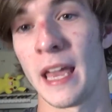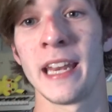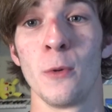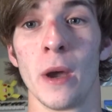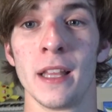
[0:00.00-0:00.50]

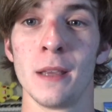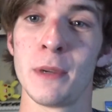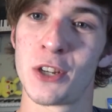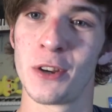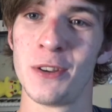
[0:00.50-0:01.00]
Anyway, let
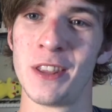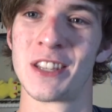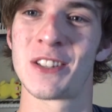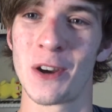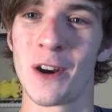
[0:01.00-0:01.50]
me show you the
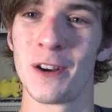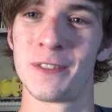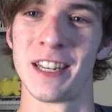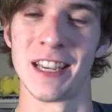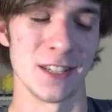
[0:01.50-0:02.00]
star of
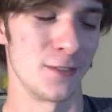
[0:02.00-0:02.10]
today's